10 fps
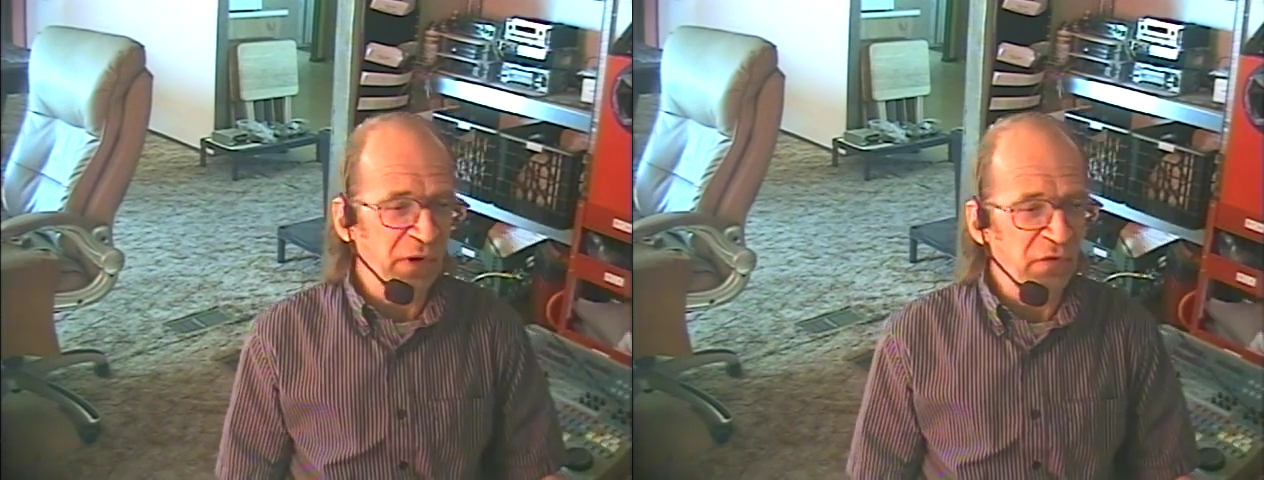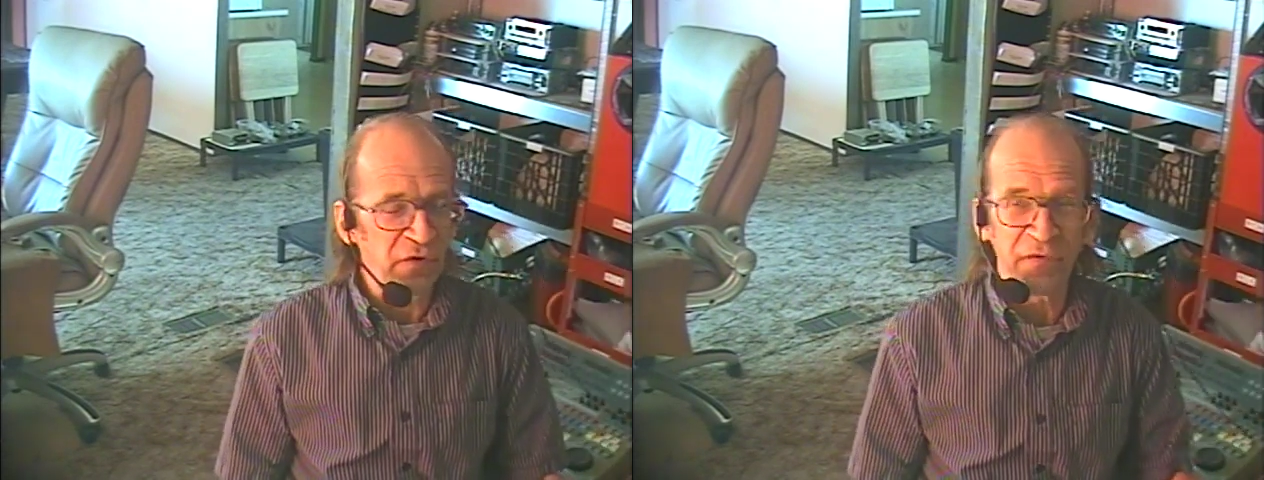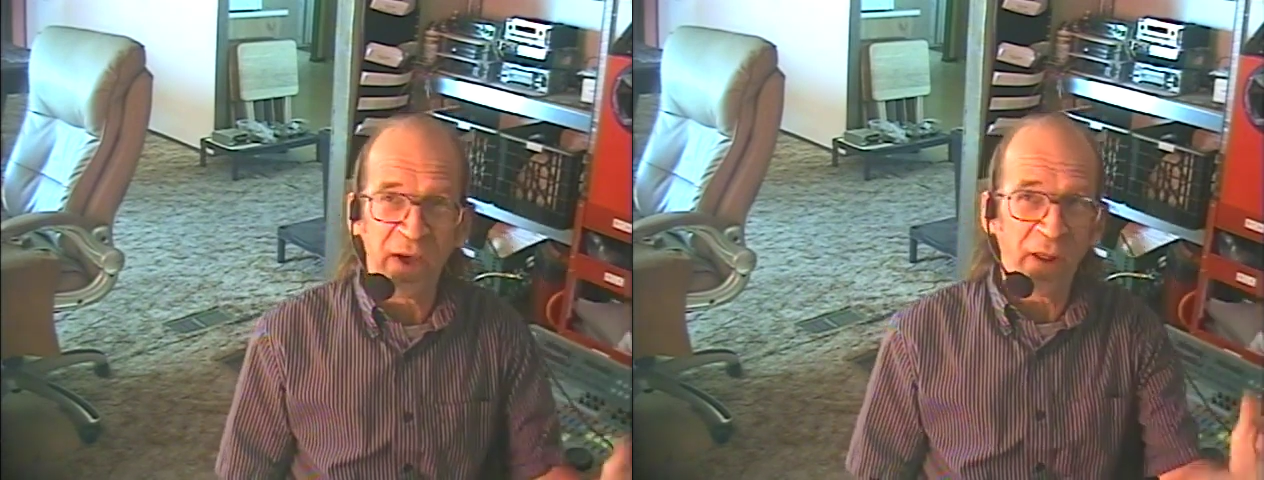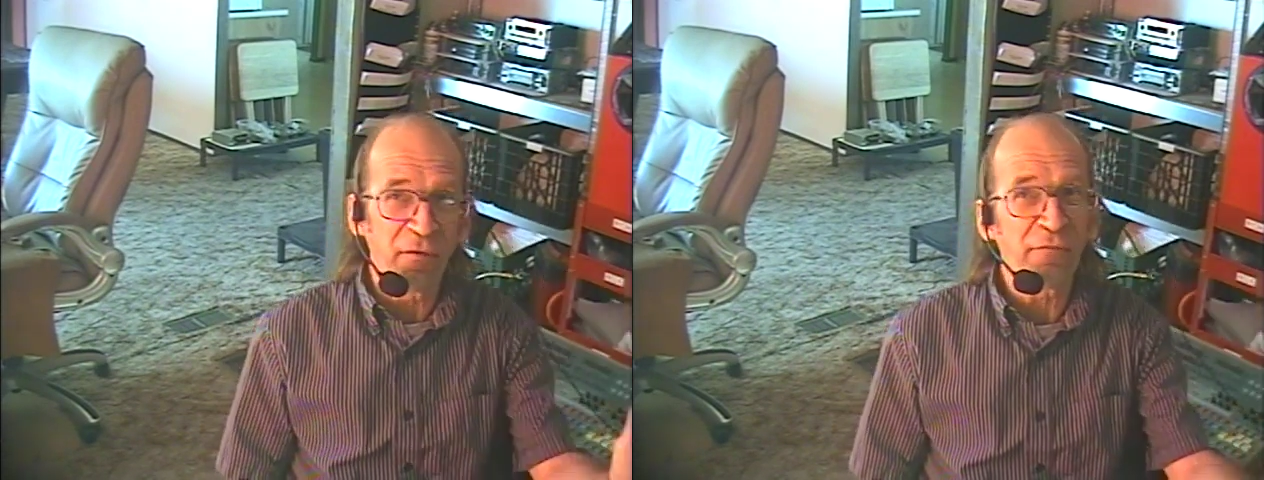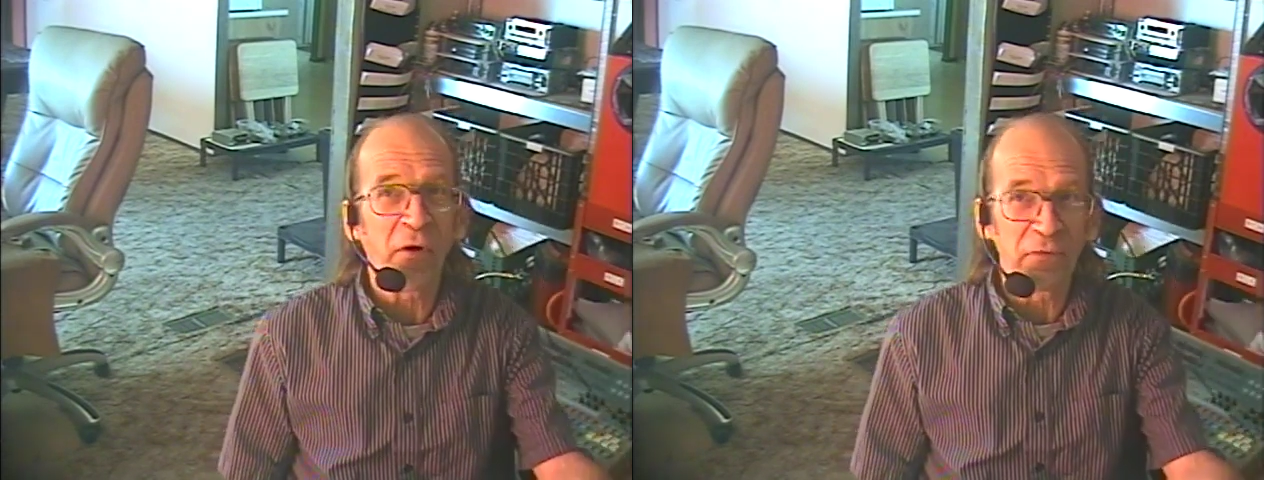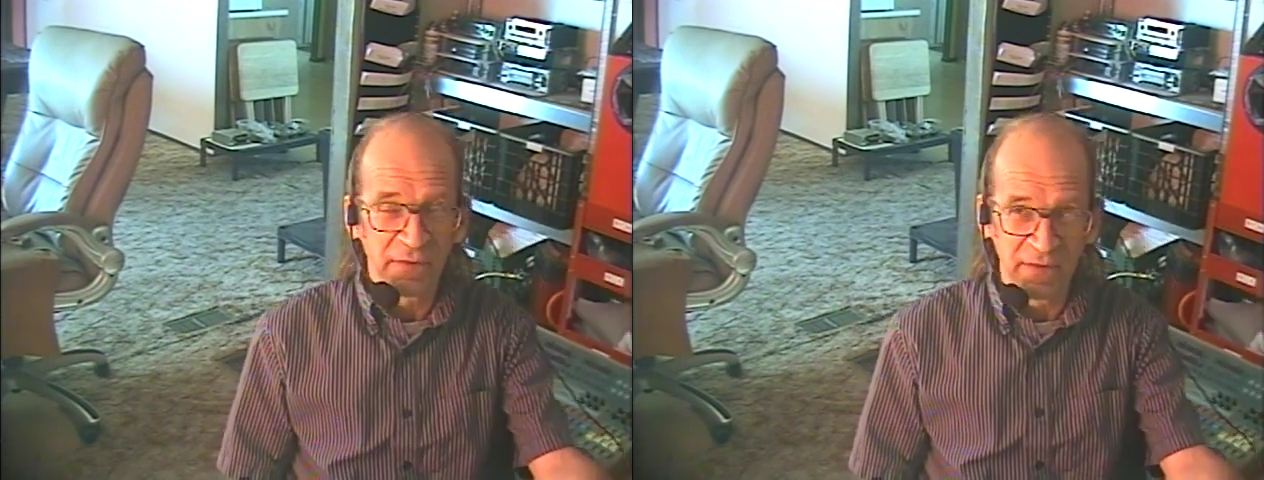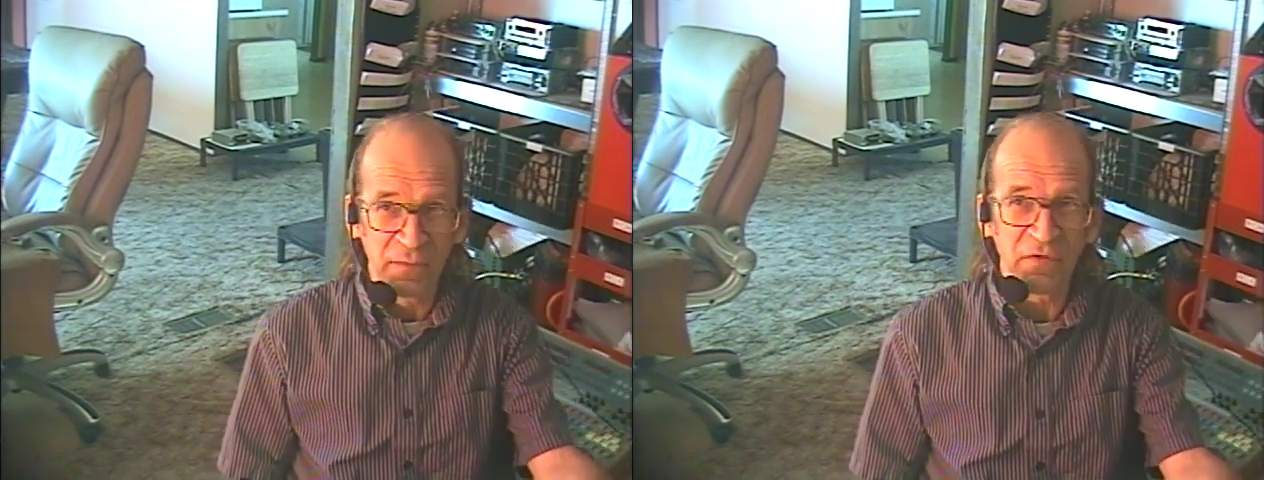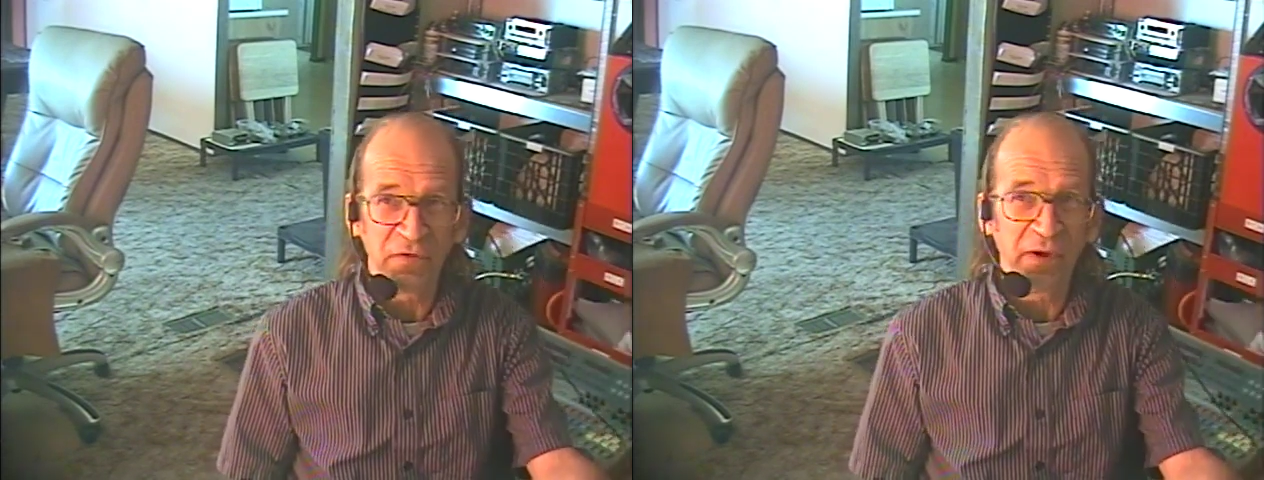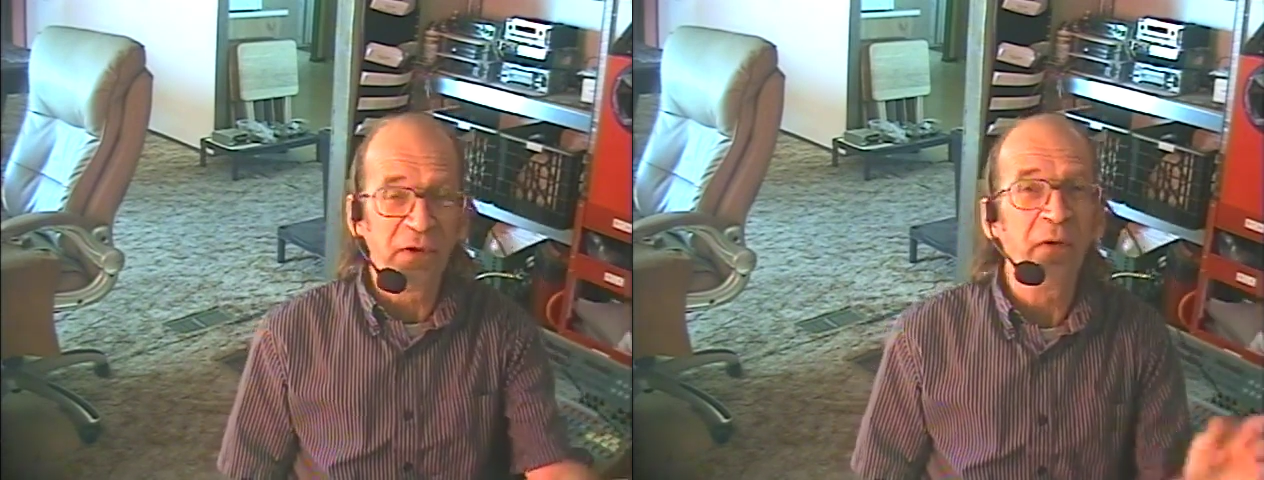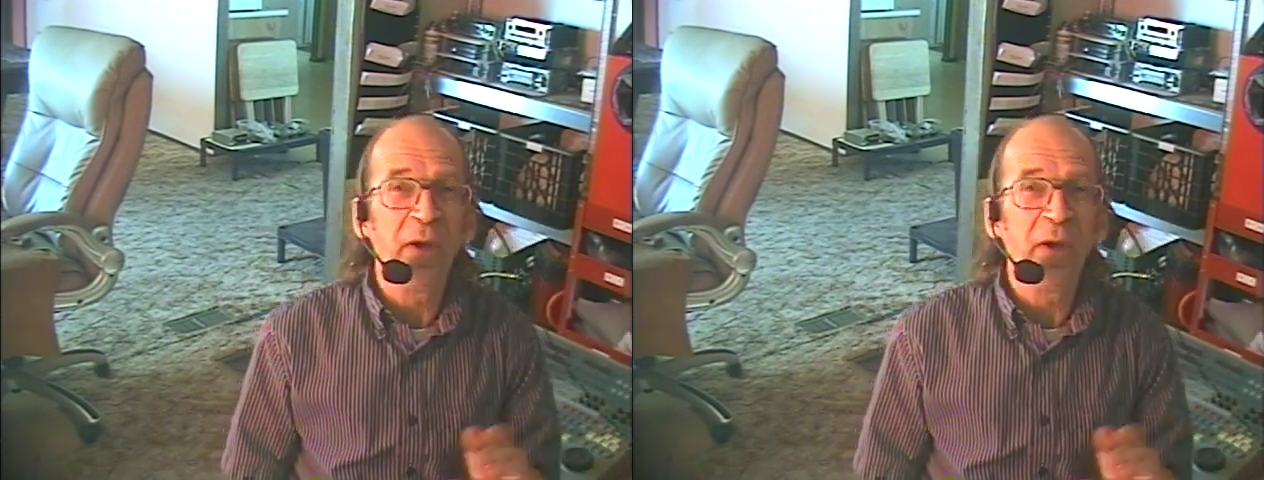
It's not a fault of the machine.